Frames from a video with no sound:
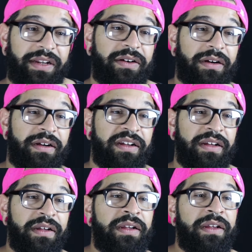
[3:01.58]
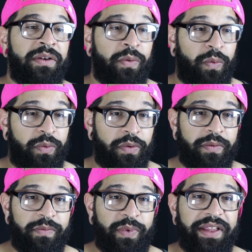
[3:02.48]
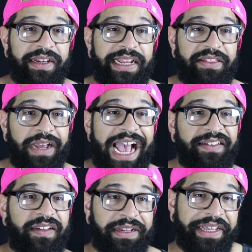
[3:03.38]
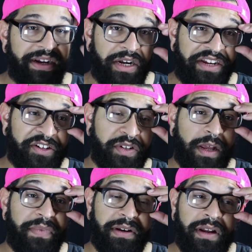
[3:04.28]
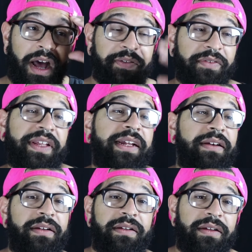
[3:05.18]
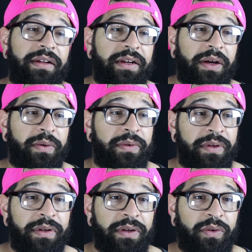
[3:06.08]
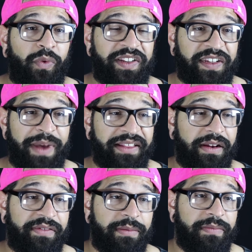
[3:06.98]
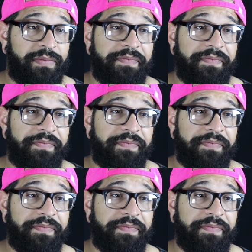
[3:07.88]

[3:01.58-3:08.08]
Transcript: that are willing to get their asses in gear and do something other than you know what's expected of them.